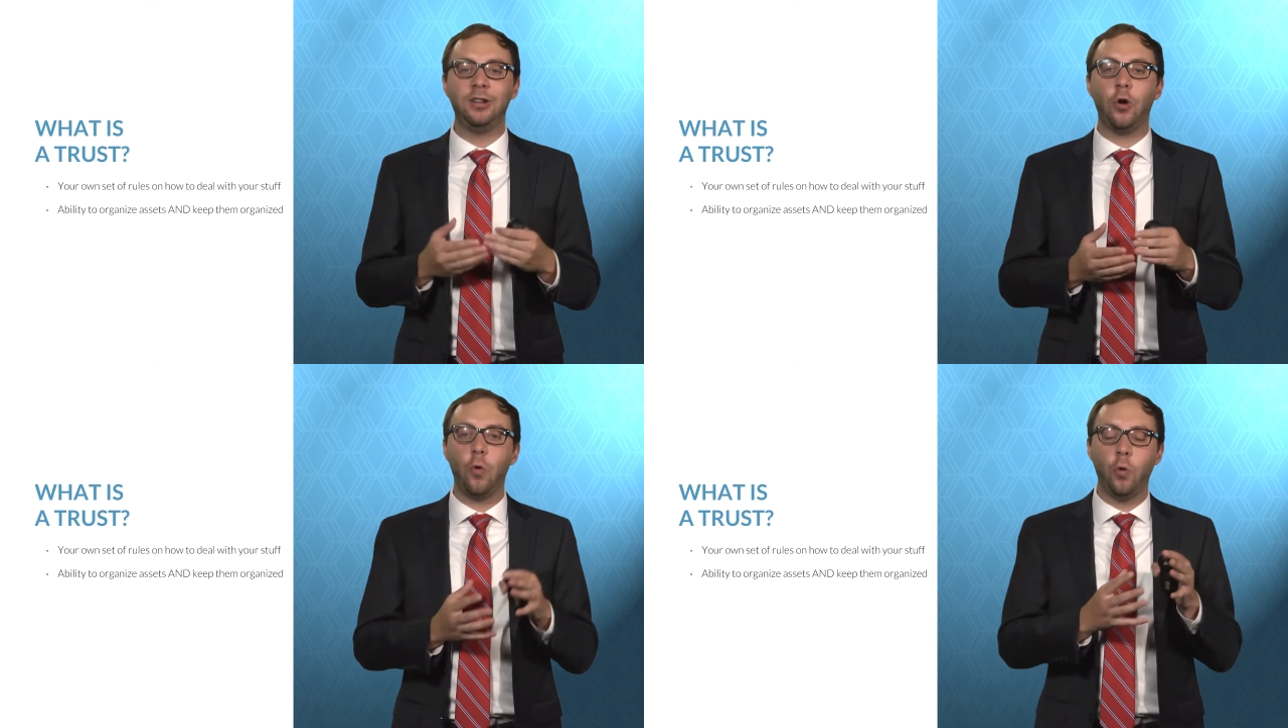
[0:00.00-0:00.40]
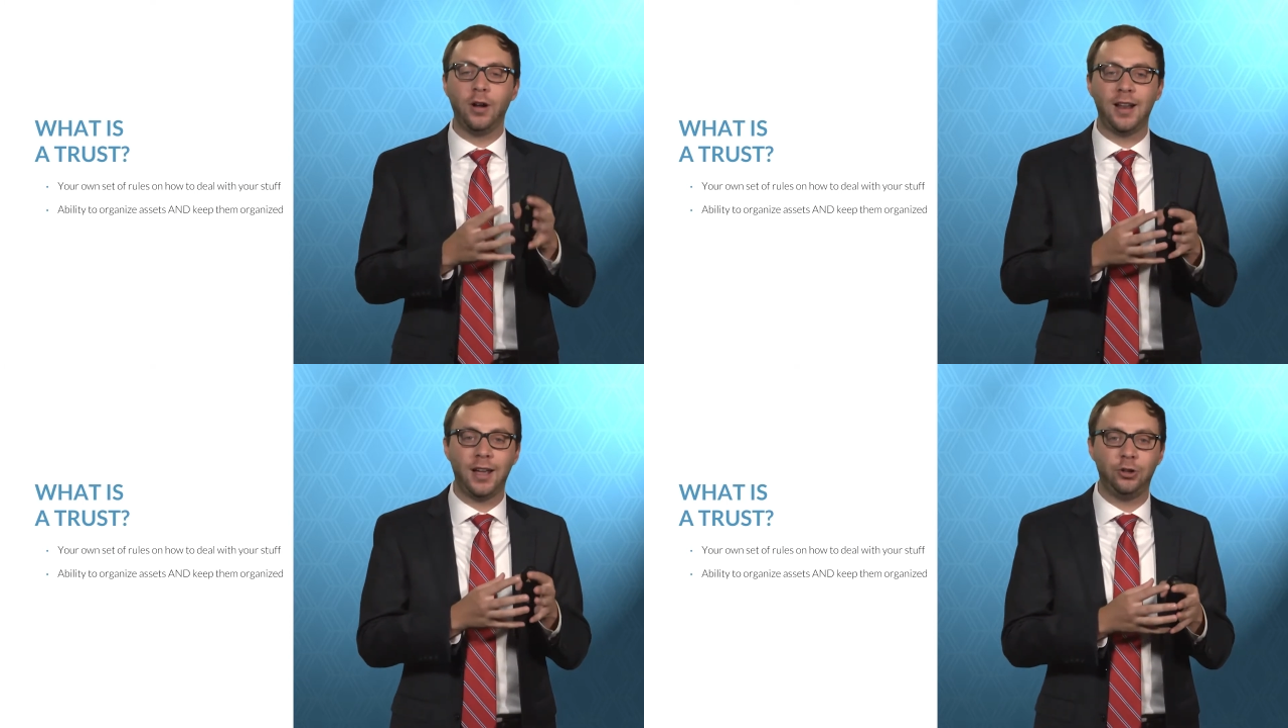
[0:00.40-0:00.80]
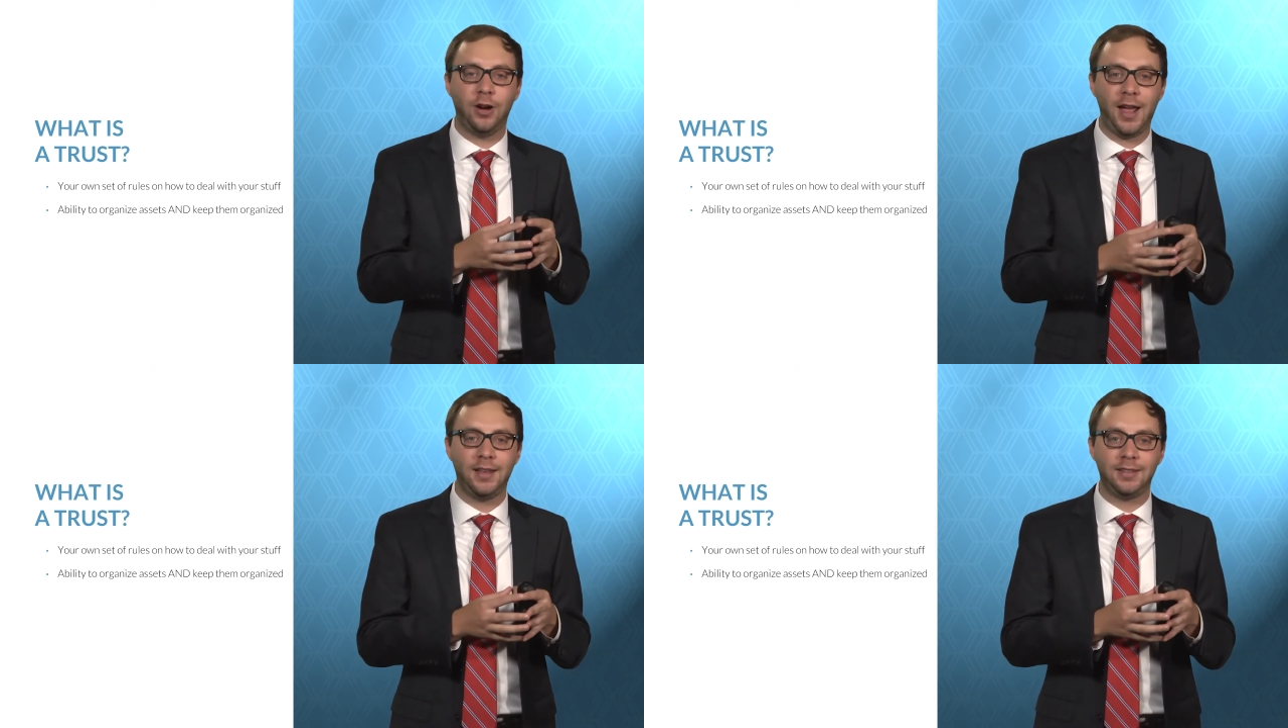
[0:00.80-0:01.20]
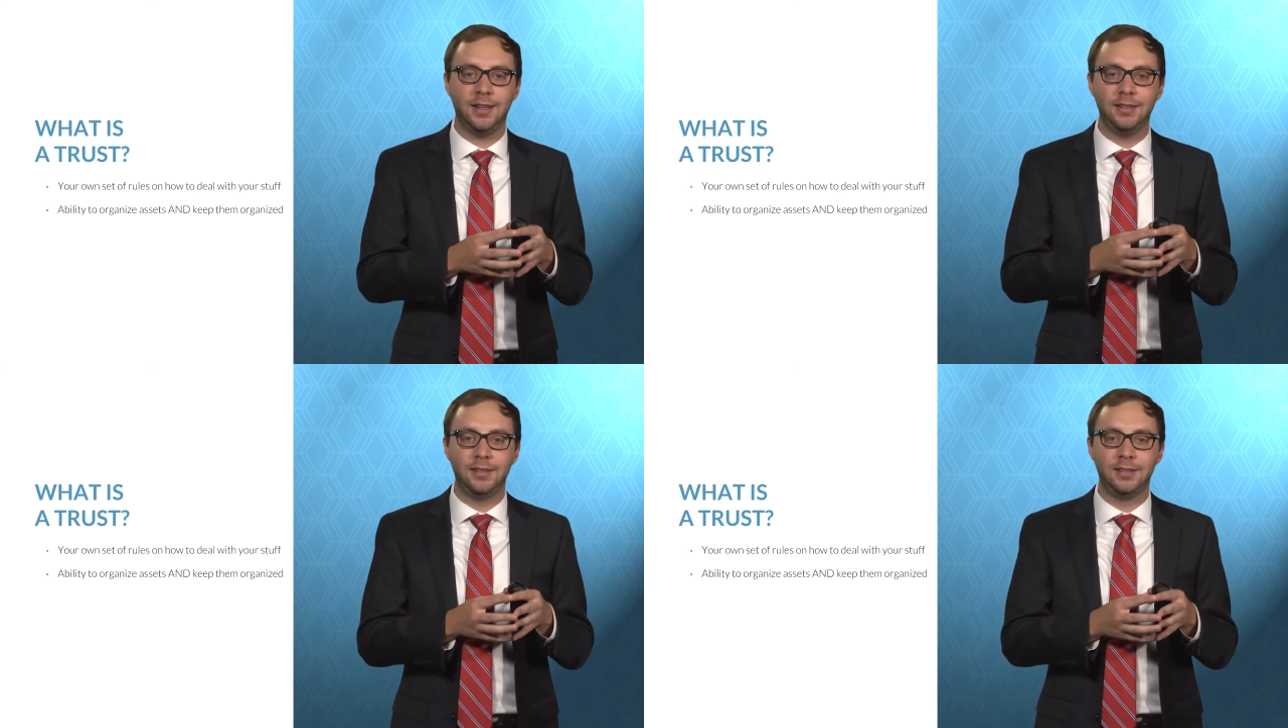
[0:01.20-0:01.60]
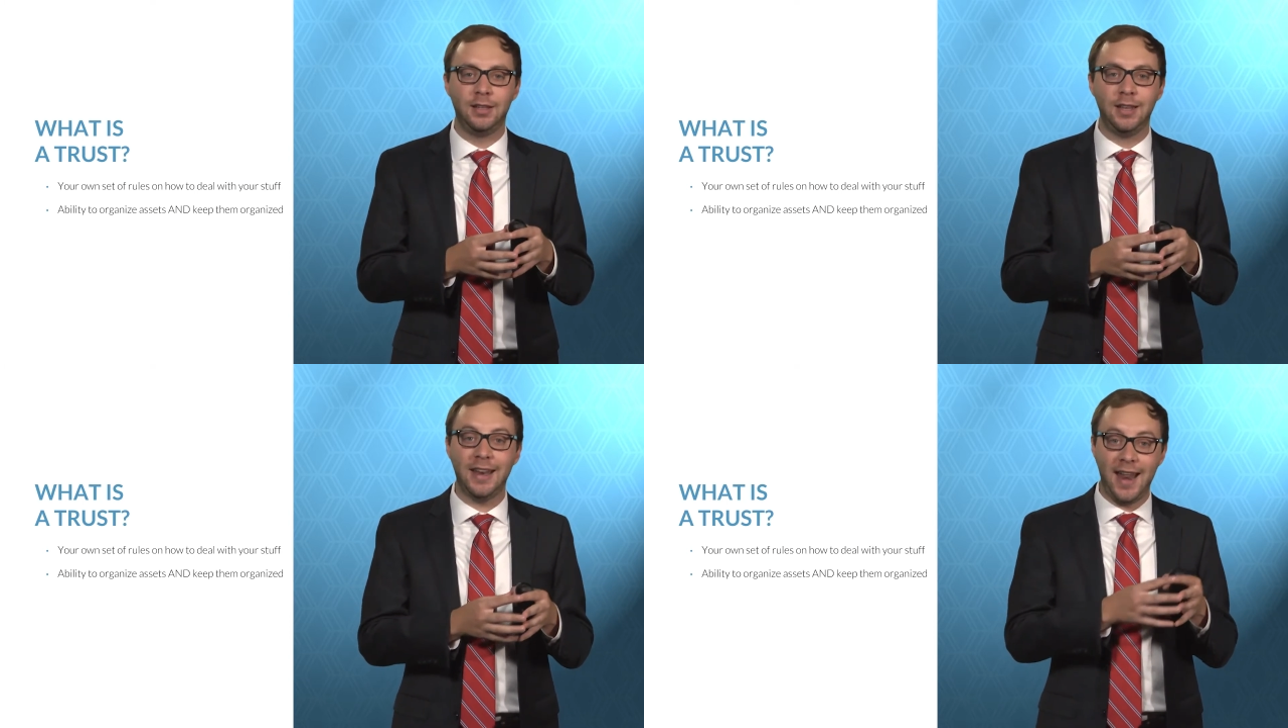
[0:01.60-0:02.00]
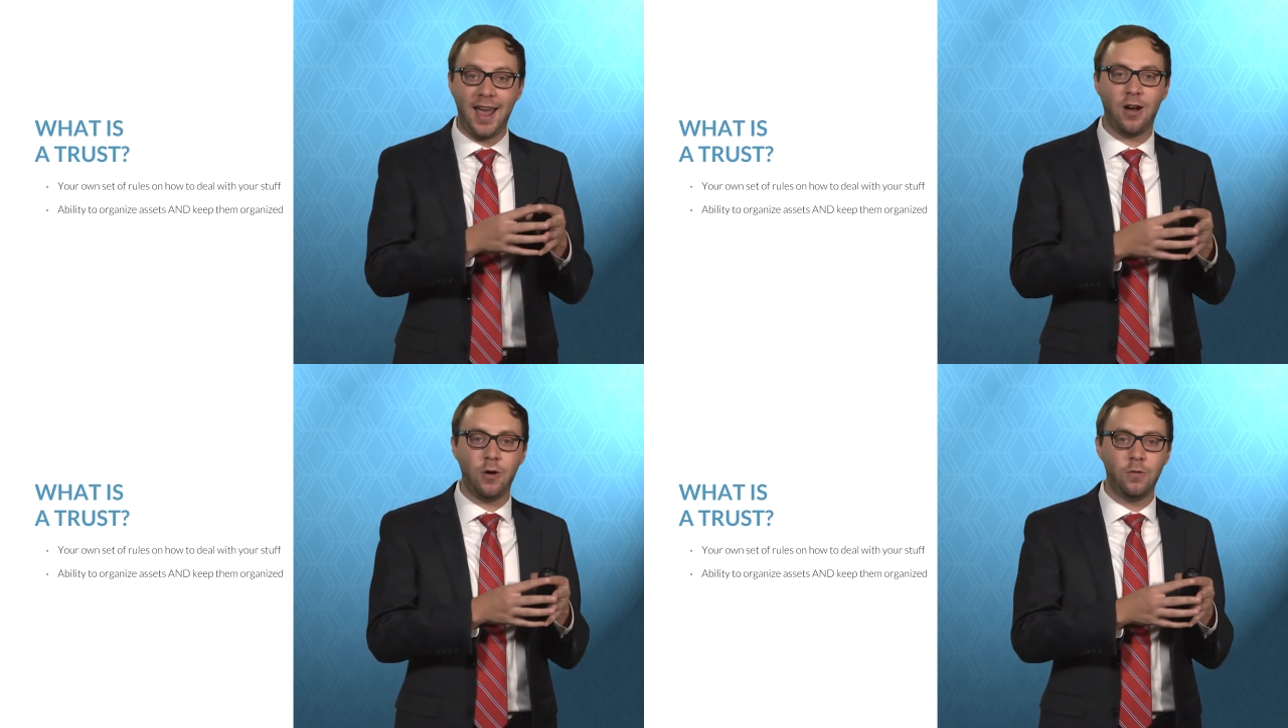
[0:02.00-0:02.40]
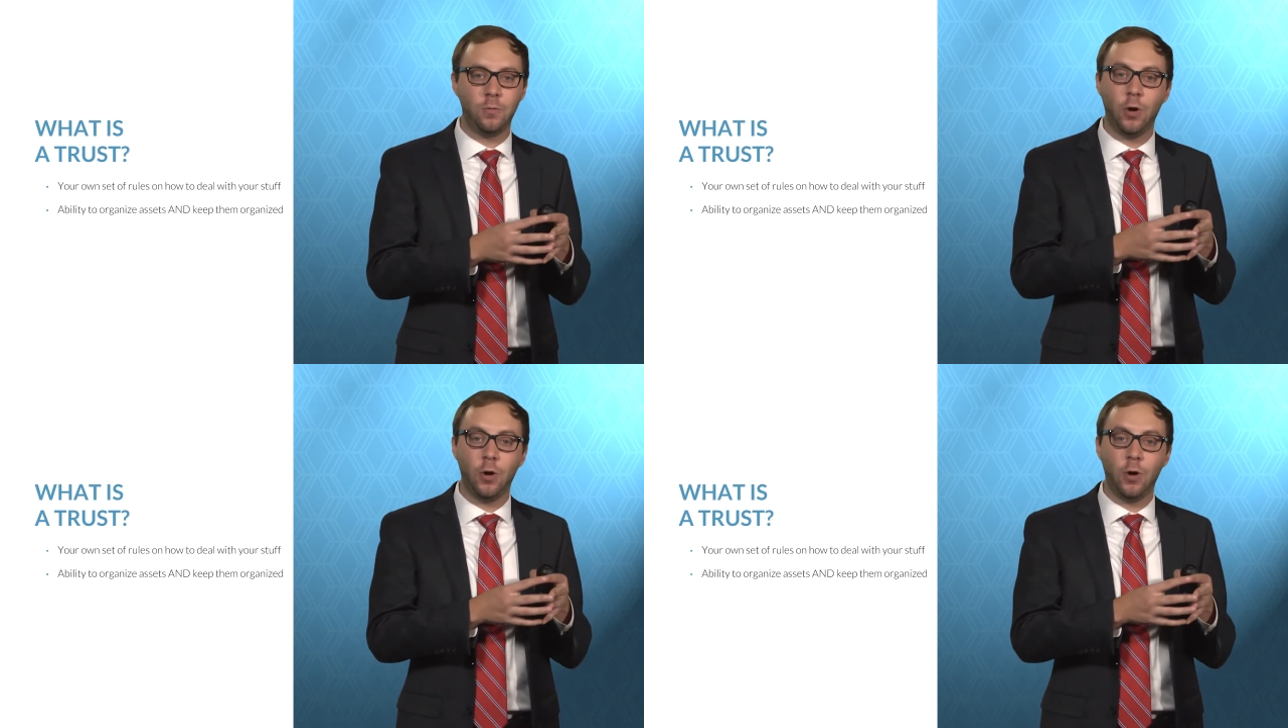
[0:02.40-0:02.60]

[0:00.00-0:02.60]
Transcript: to organize your assets now